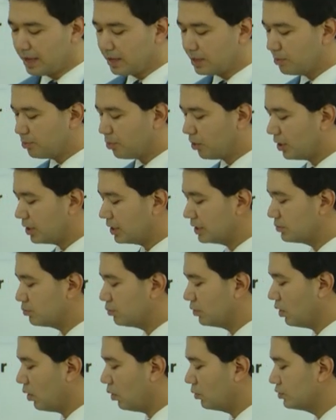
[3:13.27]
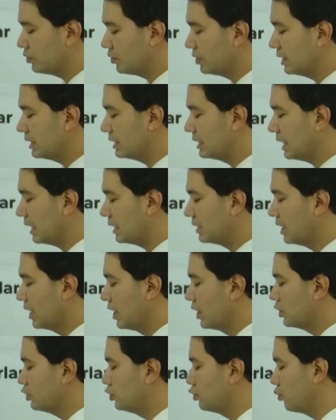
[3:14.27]
The parties will also conduct
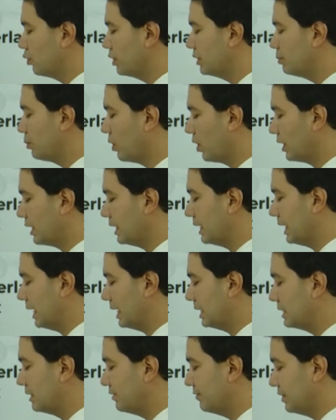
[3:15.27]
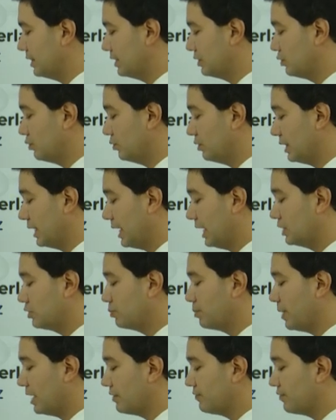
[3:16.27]
joint marketing activities to
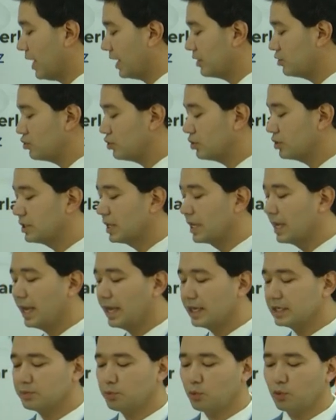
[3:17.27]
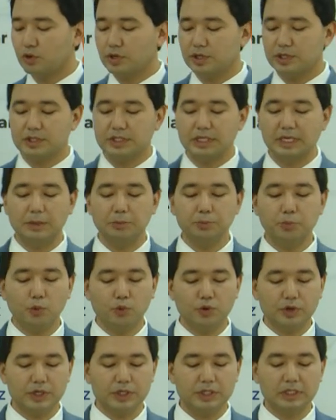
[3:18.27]
engage manufacturers, exporters,
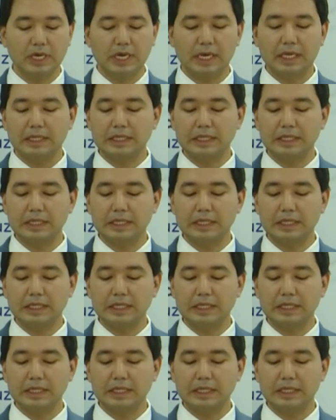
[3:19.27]
importers,